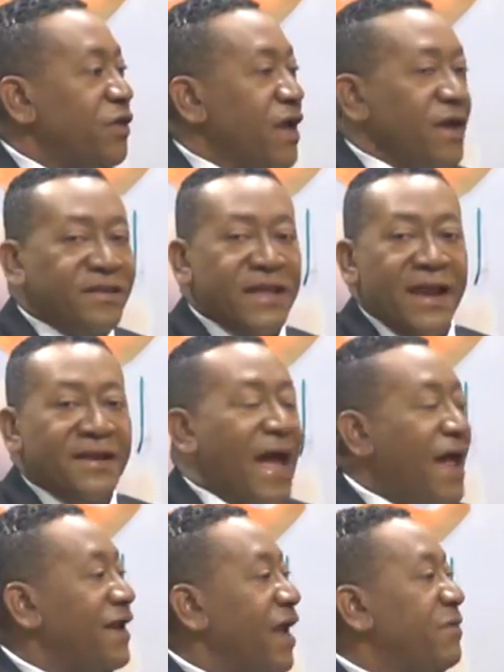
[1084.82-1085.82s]
Then
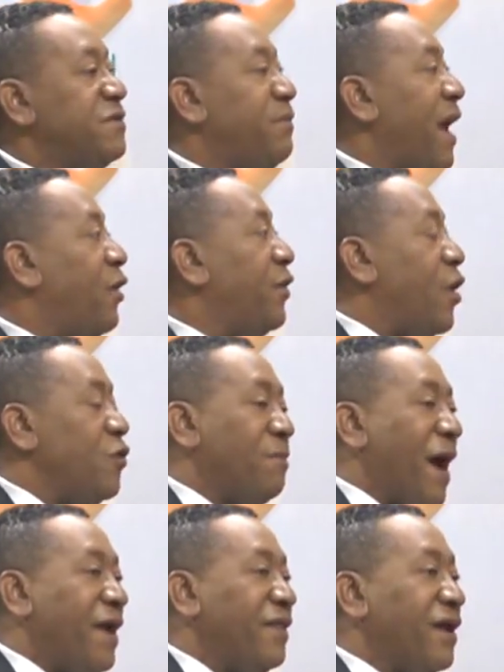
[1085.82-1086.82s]
that name is bellowed out
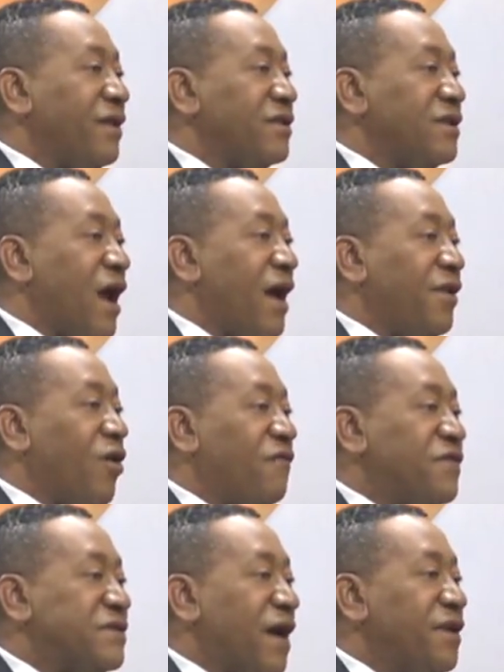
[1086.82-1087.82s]
by an
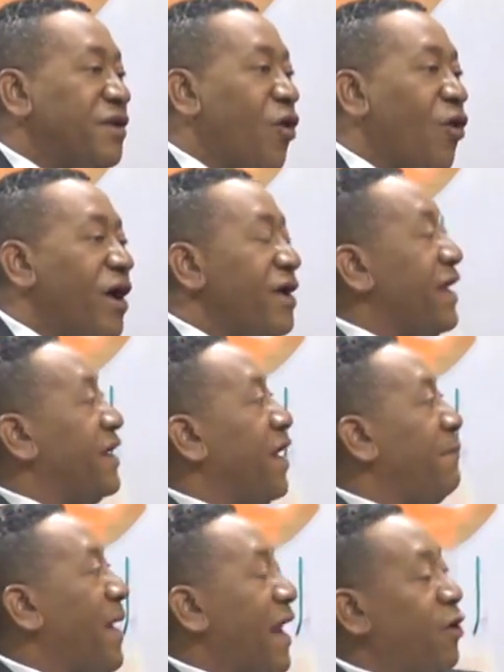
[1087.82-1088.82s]
officer at the door. Then
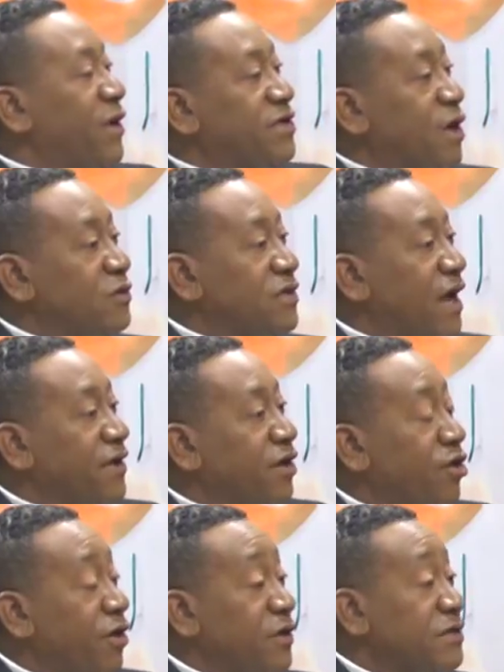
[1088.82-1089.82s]
they bellow it out at the
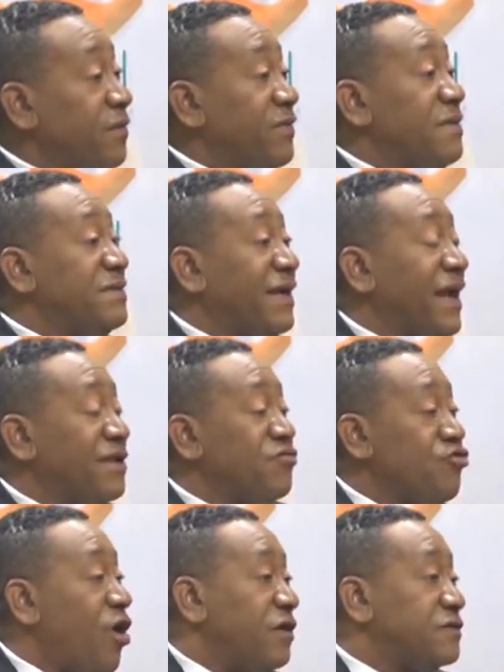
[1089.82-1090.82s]
corridor. Sometimes they get it
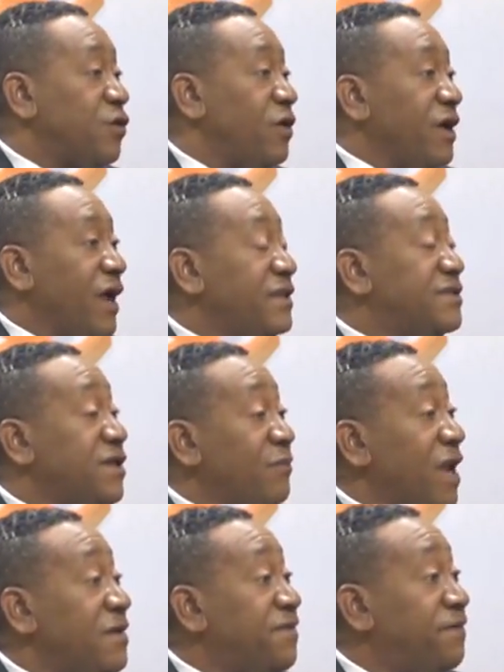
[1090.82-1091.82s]
wrong. So it's
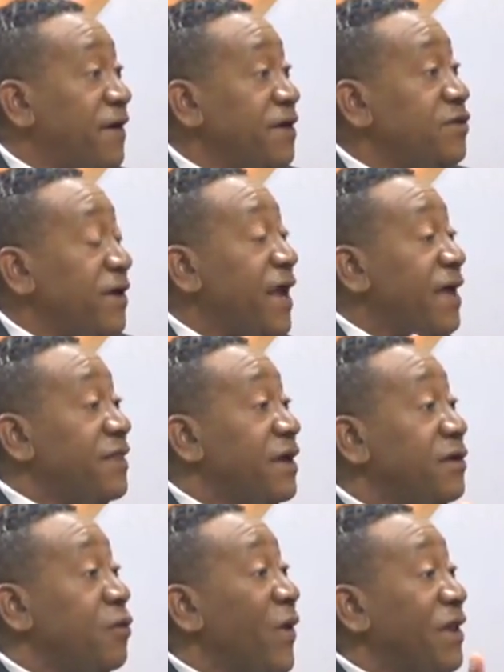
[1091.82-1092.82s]
sometimes funny to hear
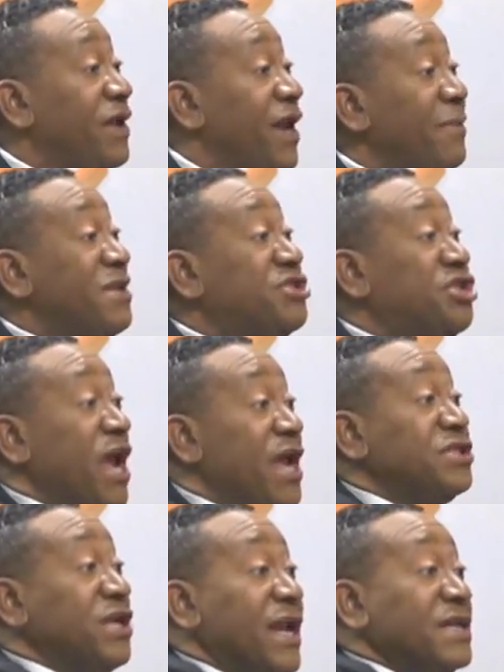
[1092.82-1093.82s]
the way the name is
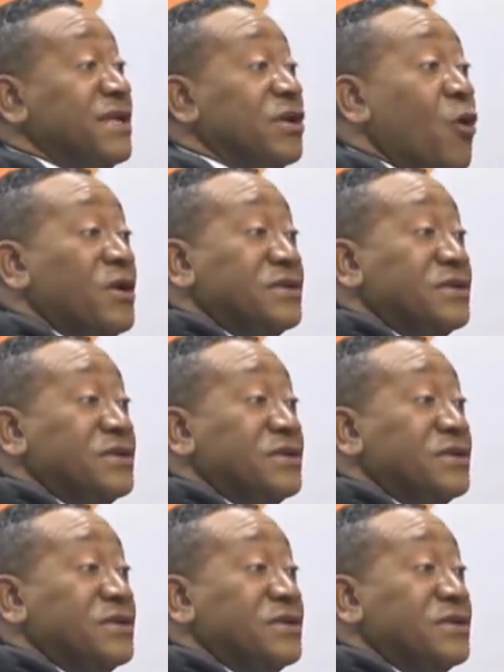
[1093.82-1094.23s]
changing as it goes